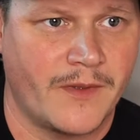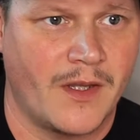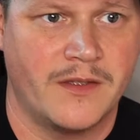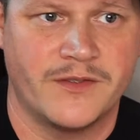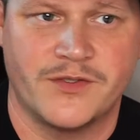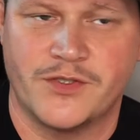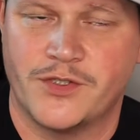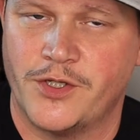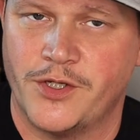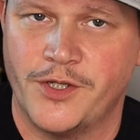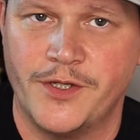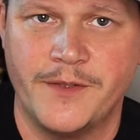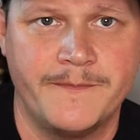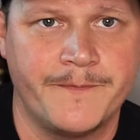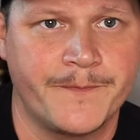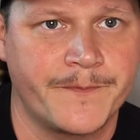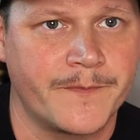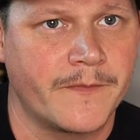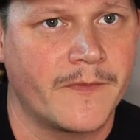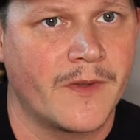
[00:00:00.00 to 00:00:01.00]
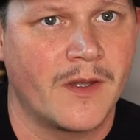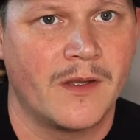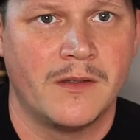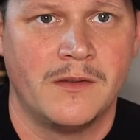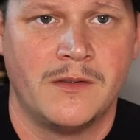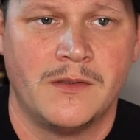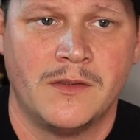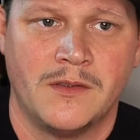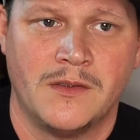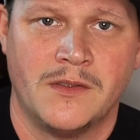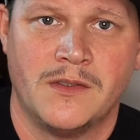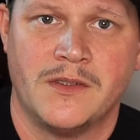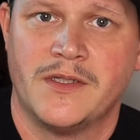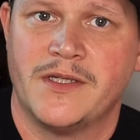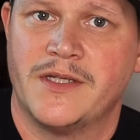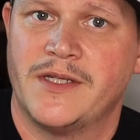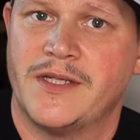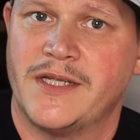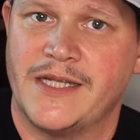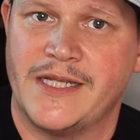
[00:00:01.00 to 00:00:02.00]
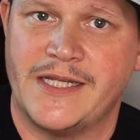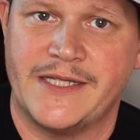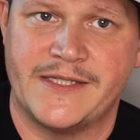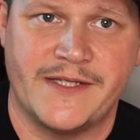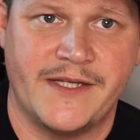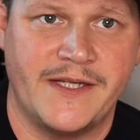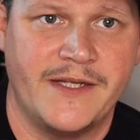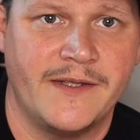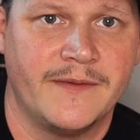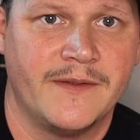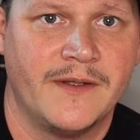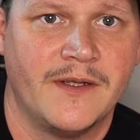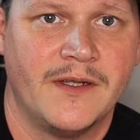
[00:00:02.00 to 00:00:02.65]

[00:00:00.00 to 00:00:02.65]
It's good, easy.